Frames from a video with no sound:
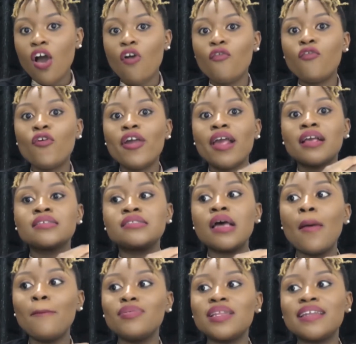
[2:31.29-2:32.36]
For
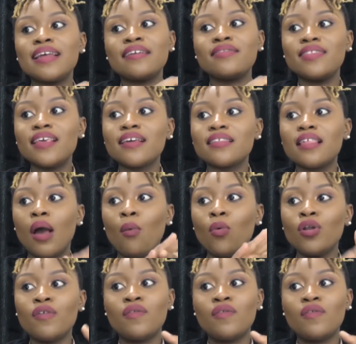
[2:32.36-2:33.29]
example, and I think that